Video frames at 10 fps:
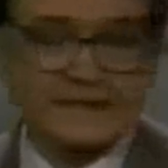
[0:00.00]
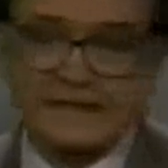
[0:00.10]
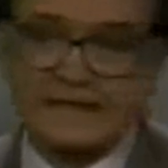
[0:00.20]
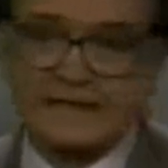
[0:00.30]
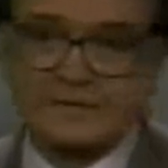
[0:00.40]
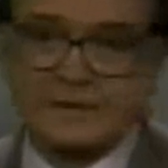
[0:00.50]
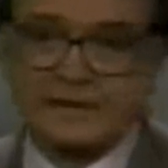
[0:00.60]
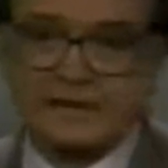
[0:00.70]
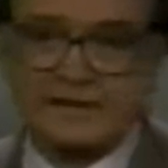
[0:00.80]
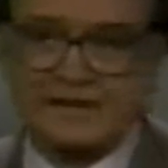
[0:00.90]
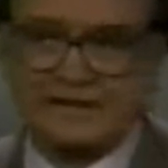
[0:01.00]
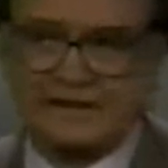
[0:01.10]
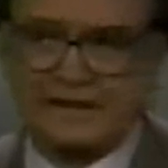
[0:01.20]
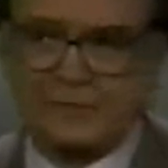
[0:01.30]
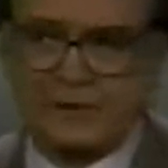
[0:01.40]
Yeah, talented. well, the, the,
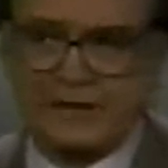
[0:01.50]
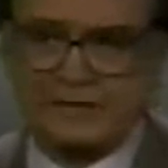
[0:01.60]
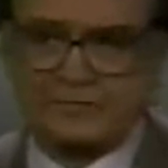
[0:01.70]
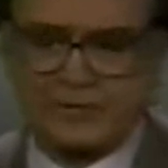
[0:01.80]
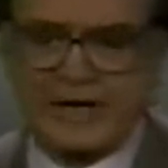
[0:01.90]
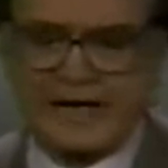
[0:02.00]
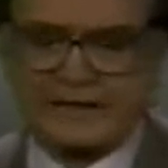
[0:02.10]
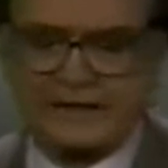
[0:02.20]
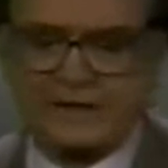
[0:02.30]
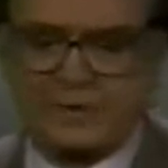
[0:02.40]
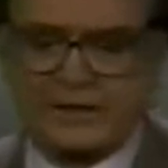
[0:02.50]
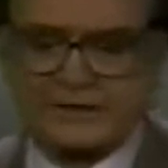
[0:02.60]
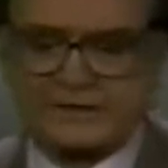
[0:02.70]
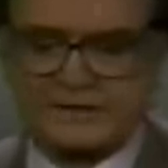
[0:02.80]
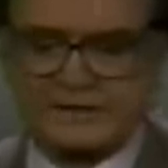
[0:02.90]
the re reality
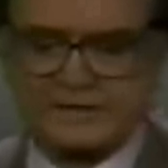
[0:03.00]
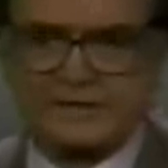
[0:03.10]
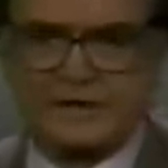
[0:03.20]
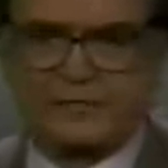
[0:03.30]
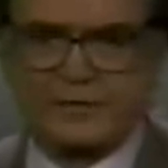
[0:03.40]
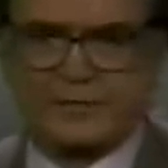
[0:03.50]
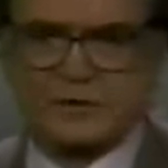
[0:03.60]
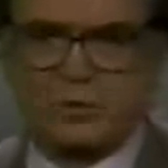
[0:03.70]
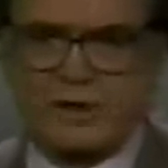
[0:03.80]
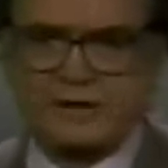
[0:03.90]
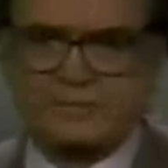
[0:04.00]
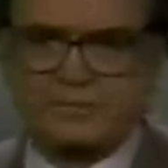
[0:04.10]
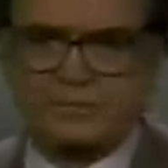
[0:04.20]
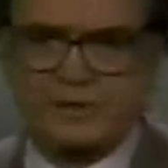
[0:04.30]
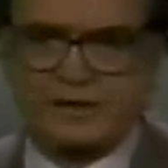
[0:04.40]
was uh, different. There's one
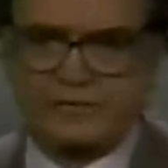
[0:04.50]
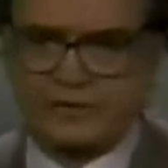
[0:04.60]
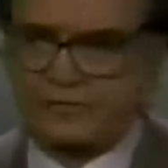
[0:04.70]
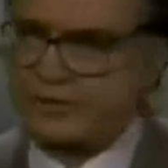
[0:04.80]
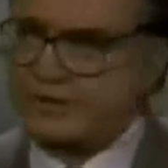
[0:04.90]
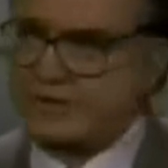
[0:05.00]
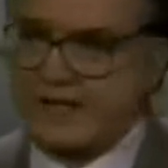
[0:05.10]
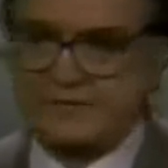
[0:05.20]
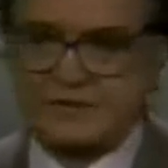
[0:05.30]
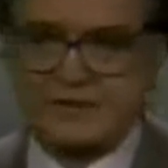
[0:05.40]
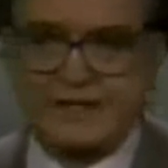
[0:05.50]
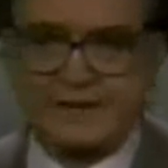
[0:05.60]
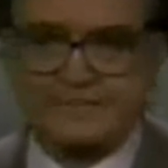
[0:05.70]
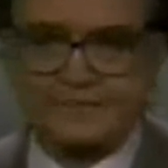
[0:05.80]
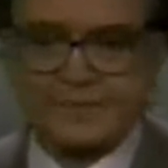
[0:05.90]
bit of the footage I've
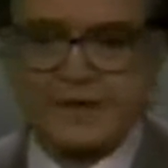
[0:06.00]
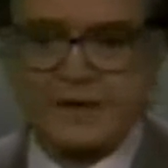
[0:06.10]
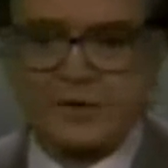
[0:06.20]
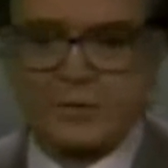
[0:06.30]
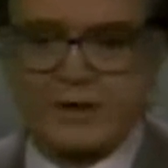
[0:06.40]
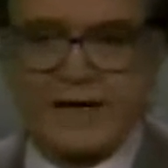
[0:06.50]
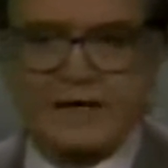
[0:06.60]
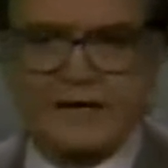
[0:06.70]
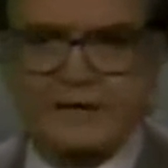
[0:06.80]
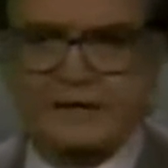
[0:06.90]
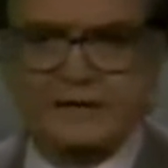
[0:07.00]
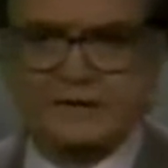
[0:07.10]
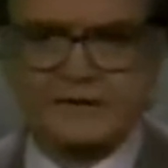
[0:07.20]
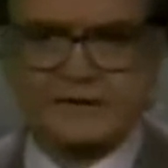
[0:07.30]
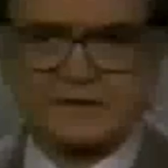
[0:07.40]
seen where I, I think it's
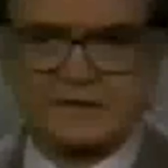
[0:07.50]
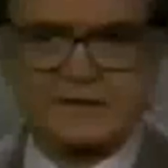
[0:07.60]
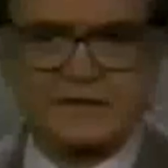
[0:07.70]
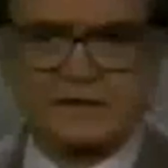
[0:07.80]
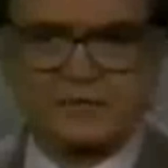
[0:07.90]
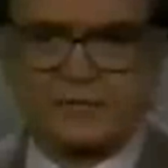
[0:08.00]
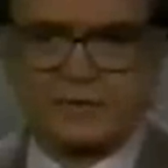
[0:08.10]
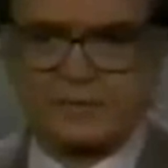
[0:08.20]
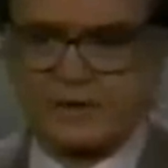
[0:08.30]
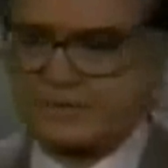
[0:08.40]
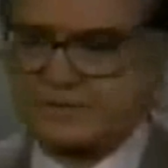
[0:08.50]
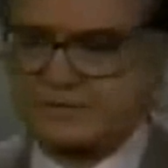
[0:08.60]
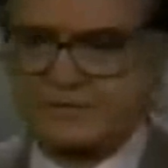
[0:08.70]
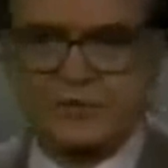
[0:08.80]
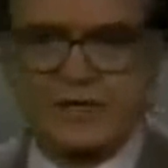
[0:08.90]
just a still for purposes
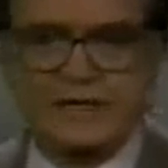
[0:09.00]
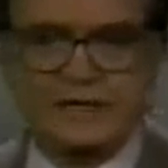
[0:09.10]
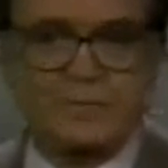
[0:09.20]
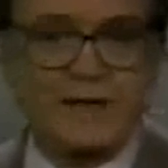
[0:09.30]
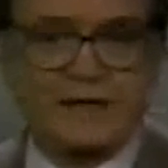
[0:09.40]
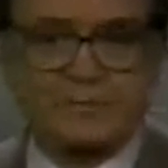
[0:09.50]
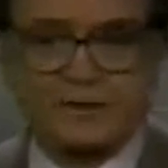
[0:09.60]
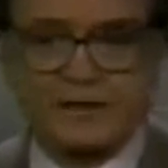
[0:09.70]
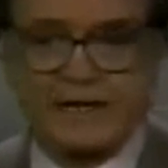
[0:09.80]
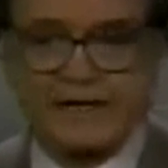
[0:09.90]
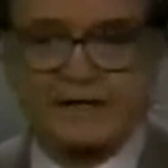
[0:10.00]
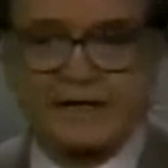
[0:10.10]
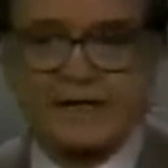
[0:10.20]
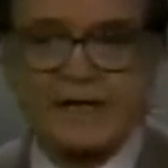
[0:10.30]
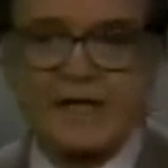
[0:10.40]
of checking the makeup or the lighting.